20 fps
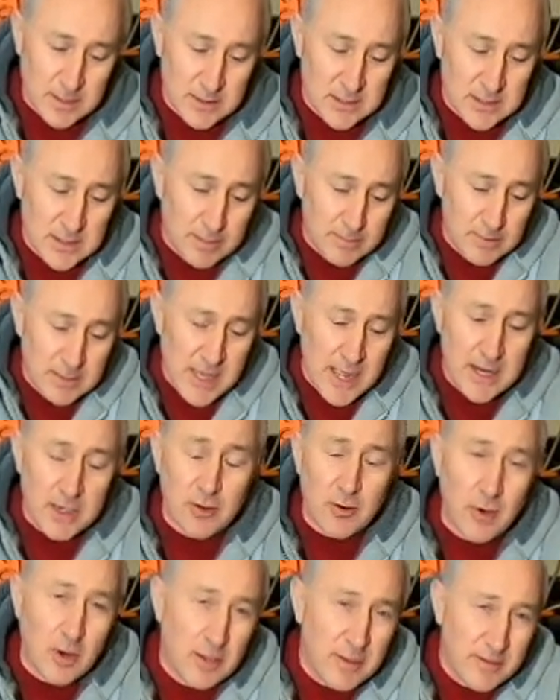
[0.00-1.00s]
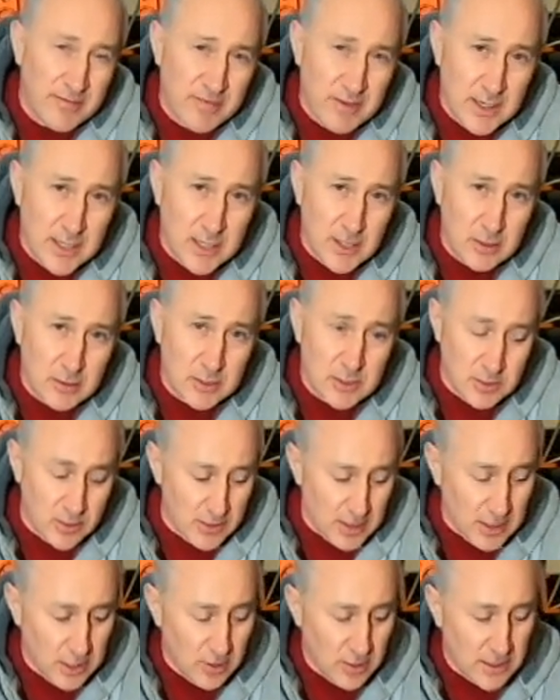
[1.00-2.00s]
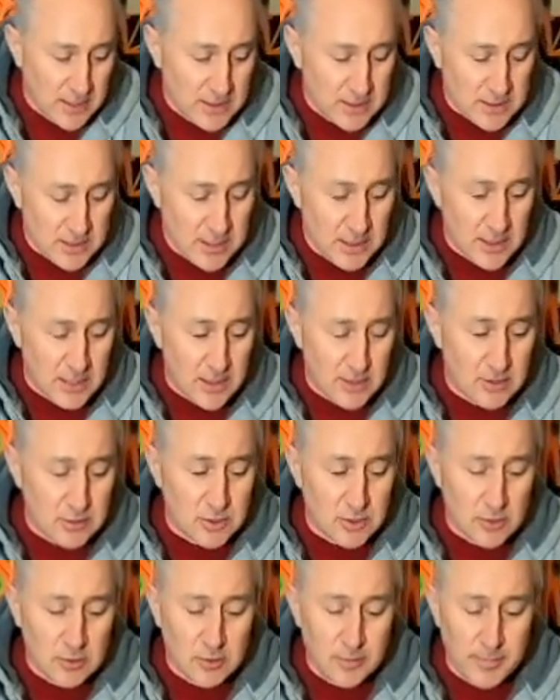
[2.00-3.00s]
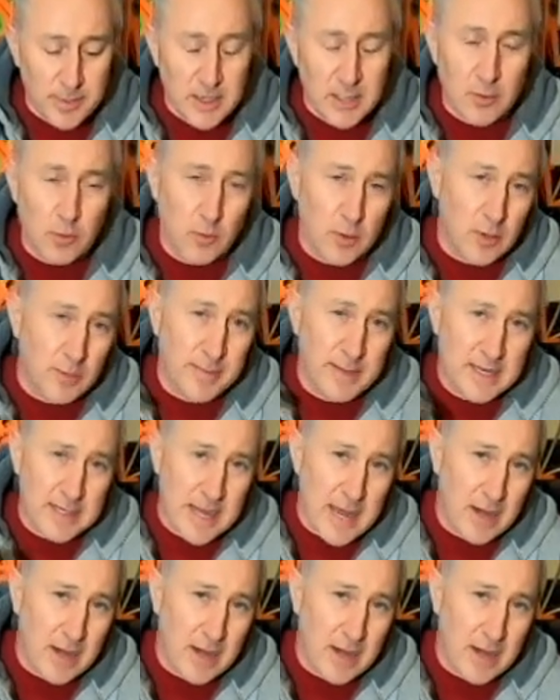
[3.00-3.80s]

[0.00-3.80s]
subtitle on the video so that you can see it here too, but it will be